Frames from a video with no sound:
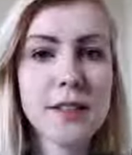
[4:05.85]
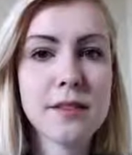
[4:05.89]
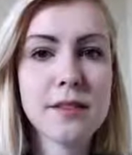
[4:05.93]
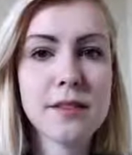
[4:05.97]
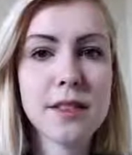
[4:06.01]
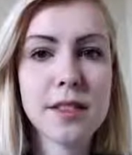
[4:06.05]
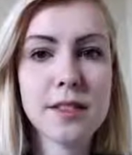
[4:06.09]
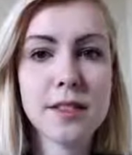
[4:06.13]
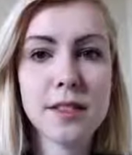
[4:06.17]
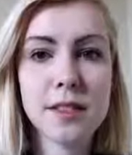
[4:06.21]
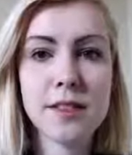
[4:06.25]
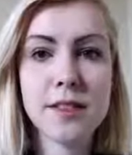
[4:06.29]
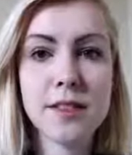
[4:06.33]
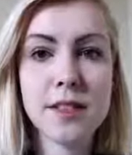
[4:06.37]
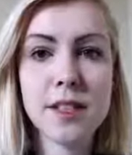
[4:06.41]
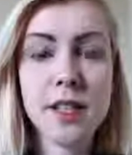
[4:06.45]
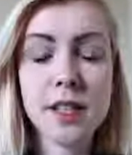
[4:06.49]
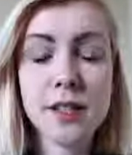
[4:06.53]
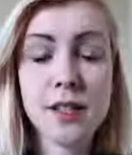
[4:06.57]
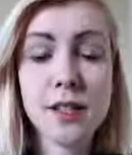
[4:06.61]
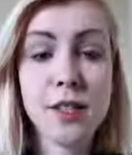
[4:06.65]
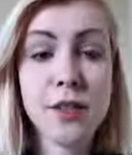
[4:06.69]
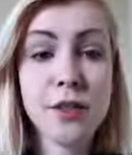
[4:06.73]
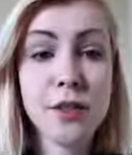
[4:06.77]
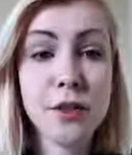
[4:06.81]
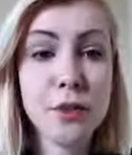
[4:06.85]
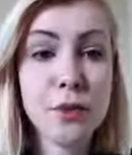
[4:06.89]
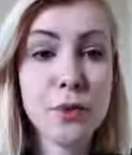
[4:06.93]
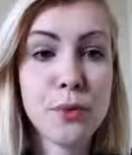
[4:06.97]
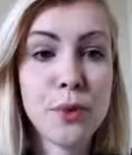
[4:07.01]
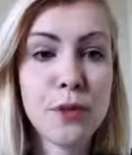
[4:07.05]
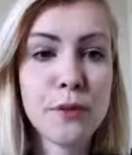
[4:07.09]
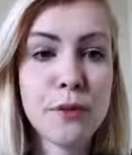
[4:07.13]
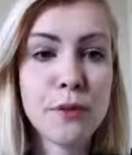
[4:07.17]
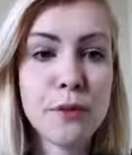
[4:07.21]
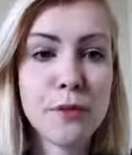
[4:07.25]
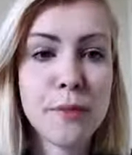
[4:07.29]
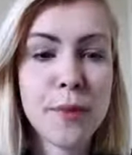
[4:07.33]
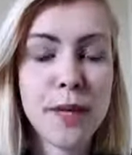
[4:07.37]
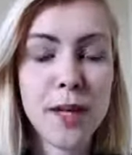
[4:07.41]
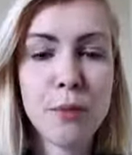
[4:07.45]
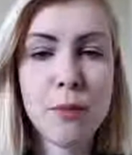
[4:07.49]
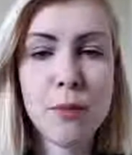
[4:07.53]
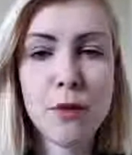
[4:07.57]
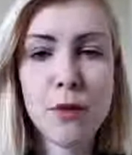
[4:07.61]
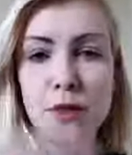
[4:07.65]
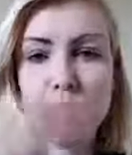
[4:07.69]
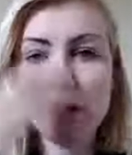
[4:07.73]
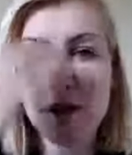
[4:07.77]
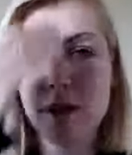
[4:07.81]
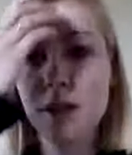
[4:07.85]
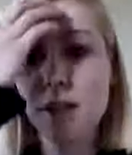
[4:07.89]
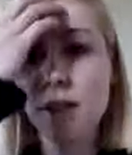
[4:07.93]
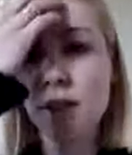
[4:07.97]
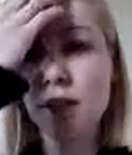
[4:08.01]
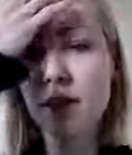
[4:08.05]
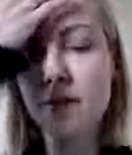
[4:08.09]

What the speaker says: doesn't agree with my moral